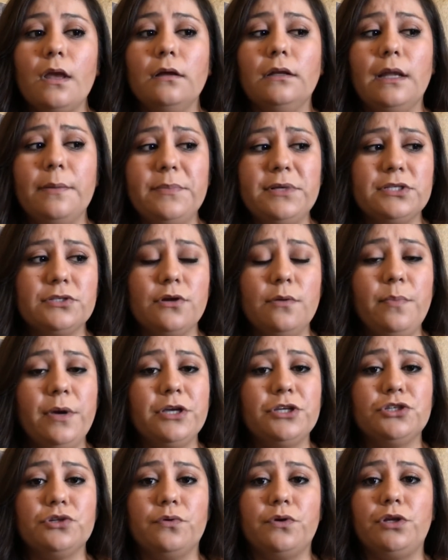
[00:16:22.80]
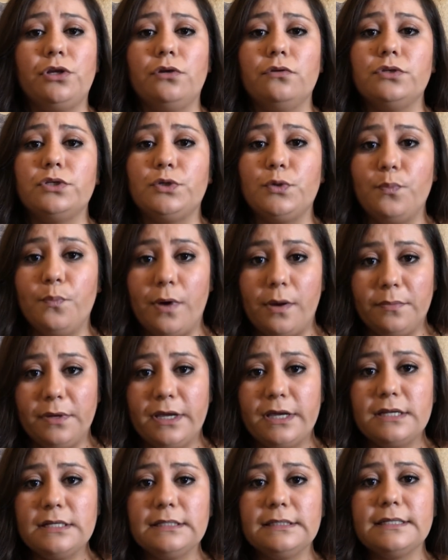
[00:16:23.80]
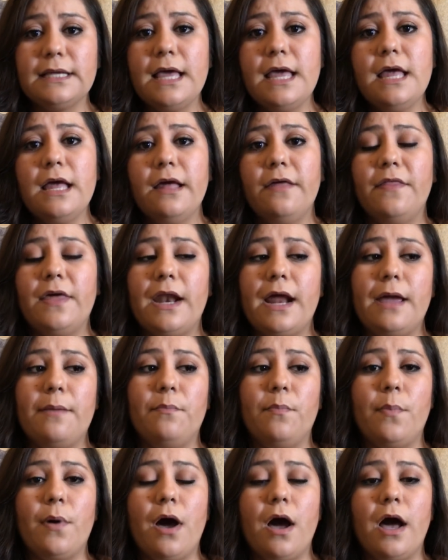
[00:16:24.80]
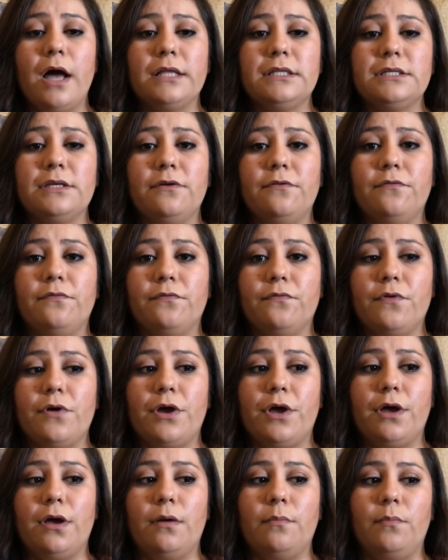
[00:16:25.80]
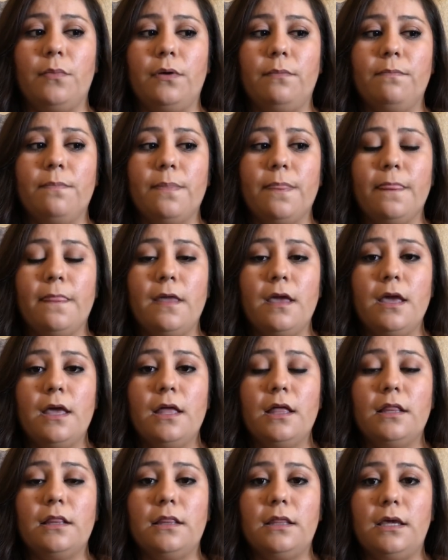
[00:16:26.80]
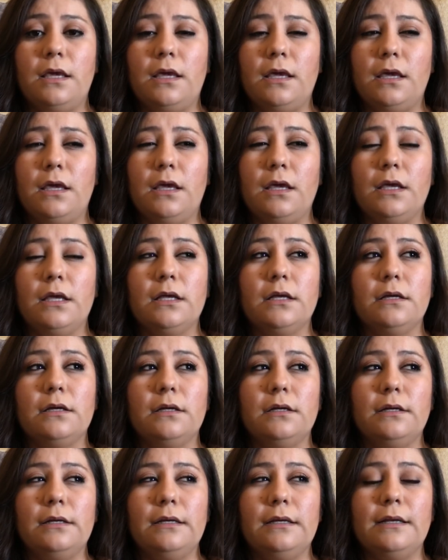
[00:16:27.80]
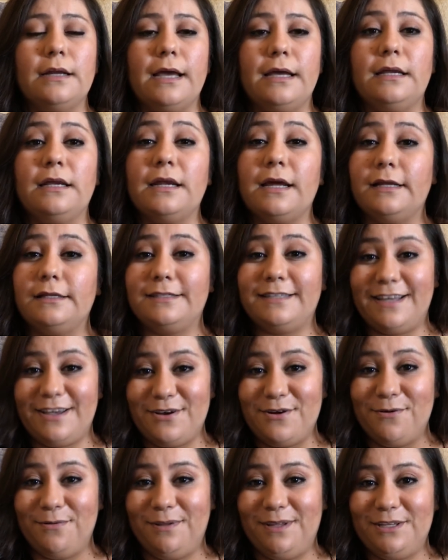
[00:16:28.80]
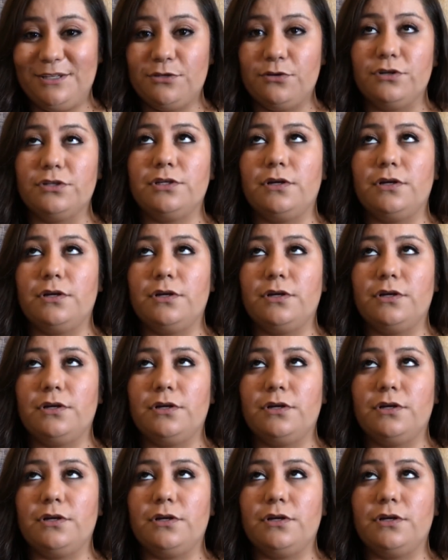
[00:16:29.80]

Let me start by showing you 2 pumpkins that I bought from the 99-cent only store.